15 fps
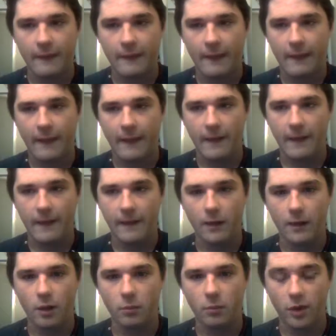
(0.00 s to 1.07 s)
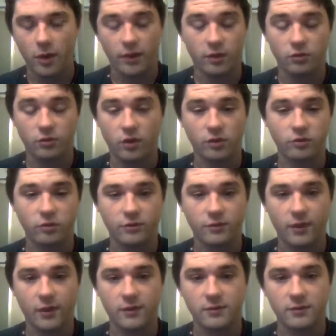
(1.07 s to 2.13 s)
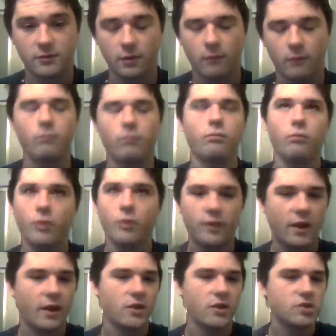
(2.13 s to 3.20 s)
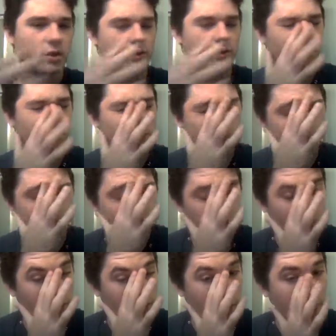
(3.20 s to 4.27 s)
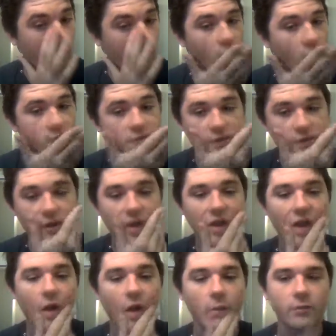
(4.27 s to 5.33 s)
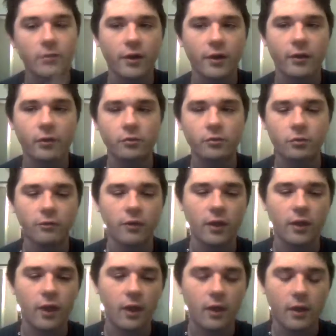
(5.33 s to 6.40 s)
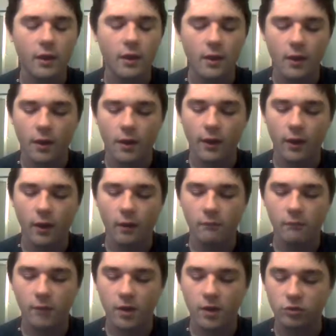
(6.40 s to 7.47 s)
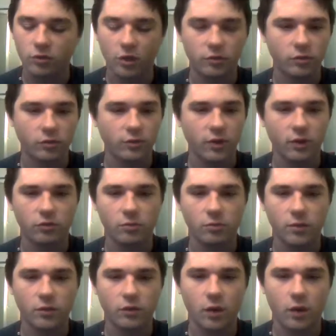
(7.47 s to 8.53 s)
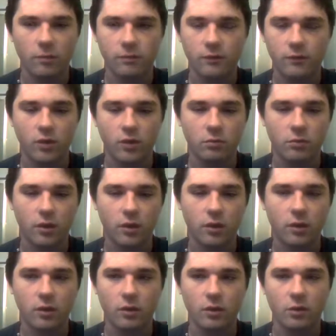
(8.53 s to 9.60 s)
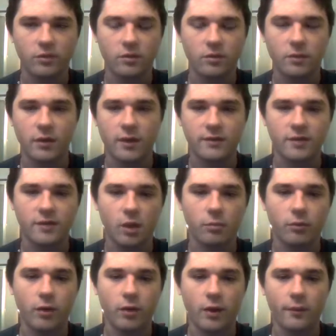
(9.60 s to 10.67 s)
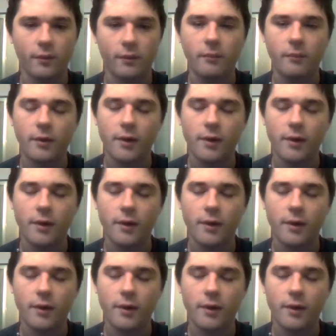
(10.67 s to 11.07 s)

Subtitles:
And, I think Josh Ossang is with an NHL team with Raquel, obviously. He's not eligible for the A. And Josh Ossang should be a top 15 pick, and there's going to be less help around him.